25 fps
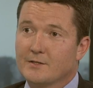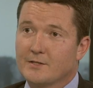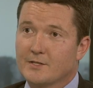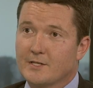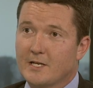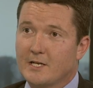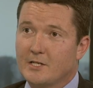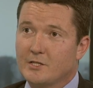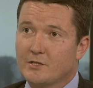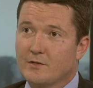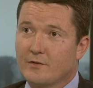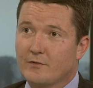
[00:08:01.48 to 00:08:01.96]

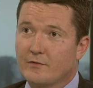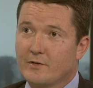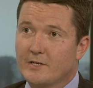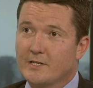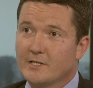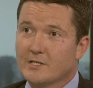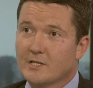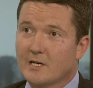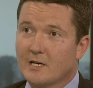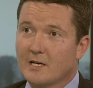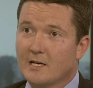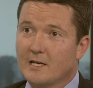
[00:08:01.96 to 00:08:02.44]
stage three
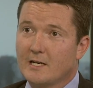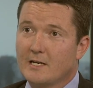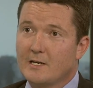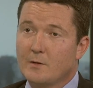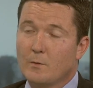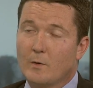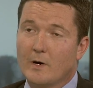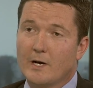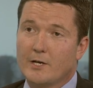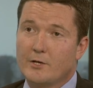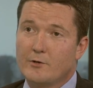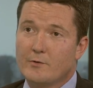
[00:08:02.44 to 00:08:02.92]
is clearly
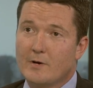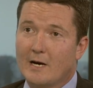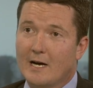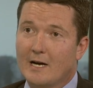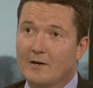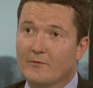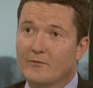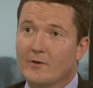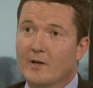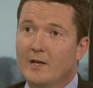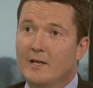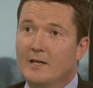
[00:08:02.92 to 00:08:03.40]
where you
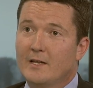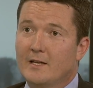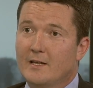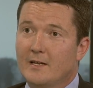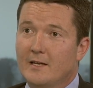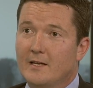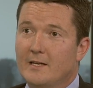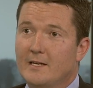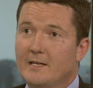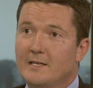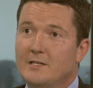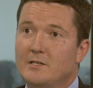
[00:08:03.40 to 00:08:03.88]
have
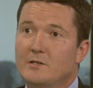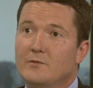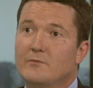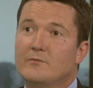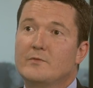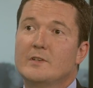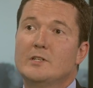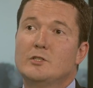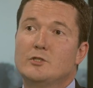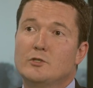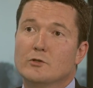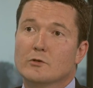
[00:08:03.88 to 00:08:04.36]

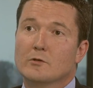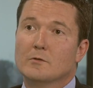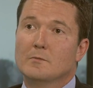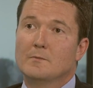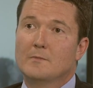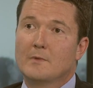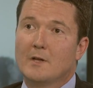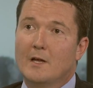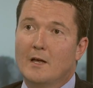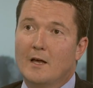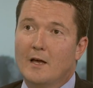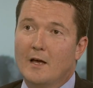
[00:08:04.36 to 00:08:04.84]
individual
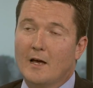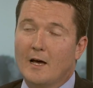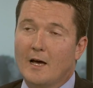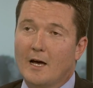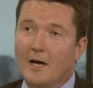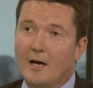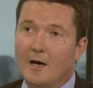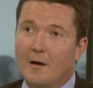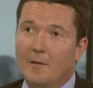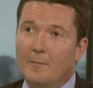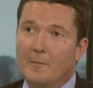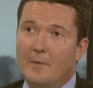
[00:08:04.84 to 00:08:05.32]

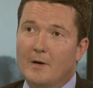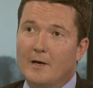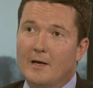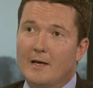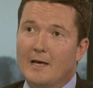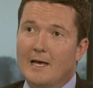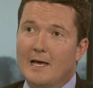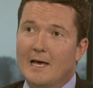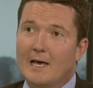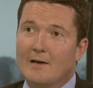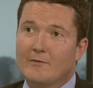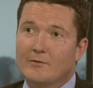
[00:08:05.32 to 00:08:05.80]

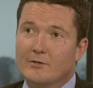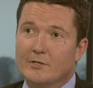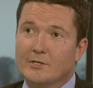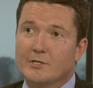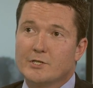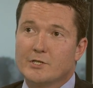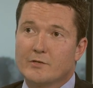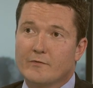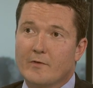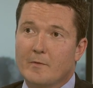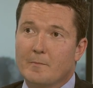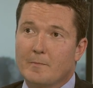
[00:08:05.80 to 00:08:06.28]

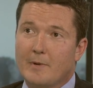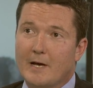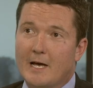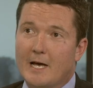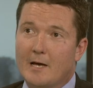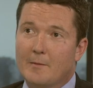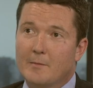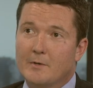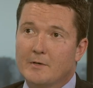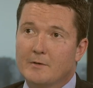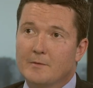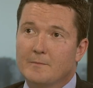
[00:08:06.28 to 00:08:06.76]
evidence of
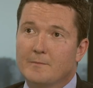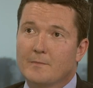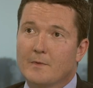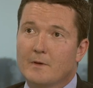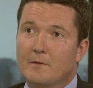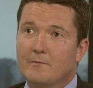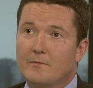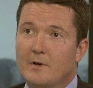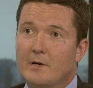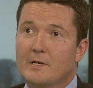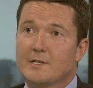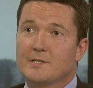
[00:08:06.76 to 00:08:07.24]
impairment
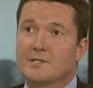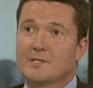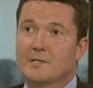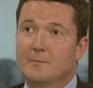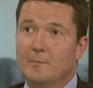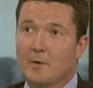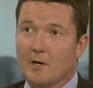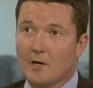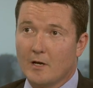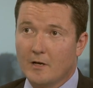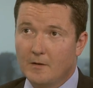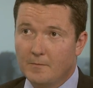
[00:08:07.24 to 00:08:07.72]
very
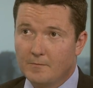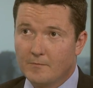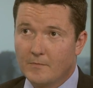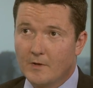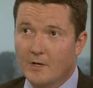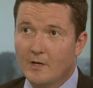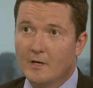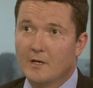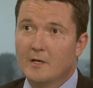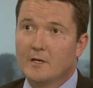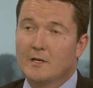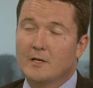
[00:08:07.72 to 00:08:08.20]
similar
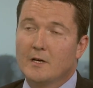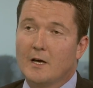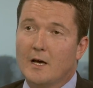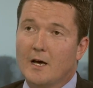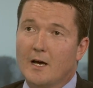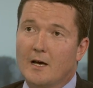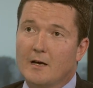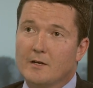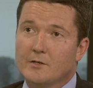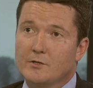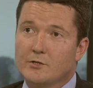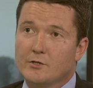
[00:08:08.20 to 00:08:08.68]

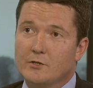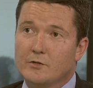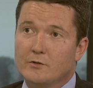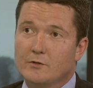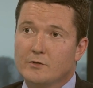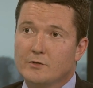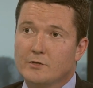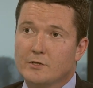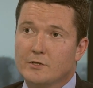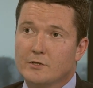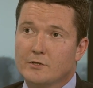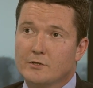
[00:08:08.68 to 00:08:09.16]

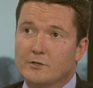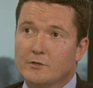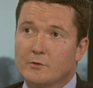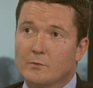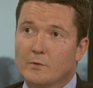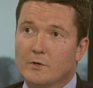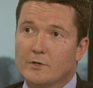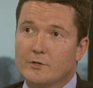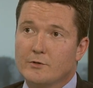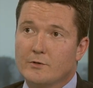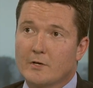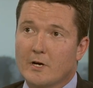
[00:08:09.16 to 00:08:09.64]
to
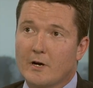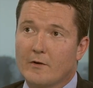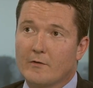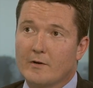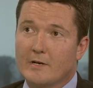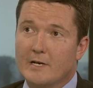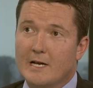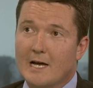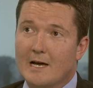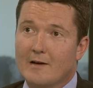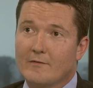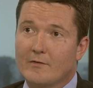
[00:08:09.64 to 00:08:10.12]
what you
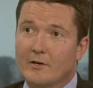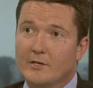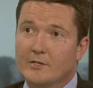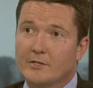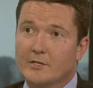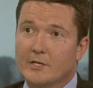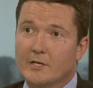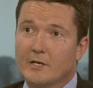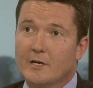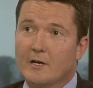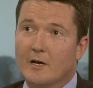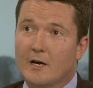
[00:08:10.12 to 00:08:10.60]
currently have
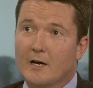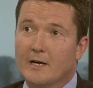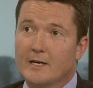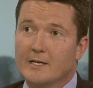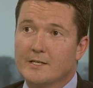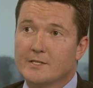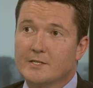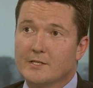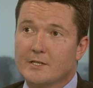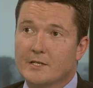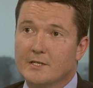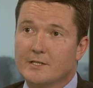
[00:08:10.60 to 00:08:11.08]
under
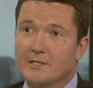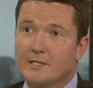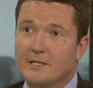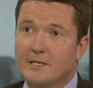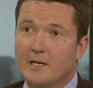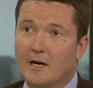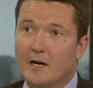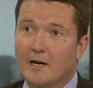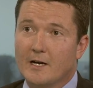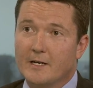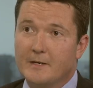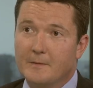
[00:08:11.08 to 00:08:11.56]
IAS
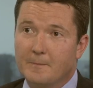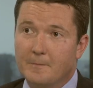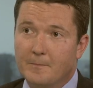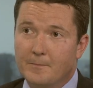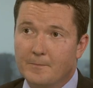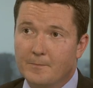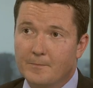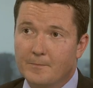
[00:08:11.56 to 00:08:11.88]
39.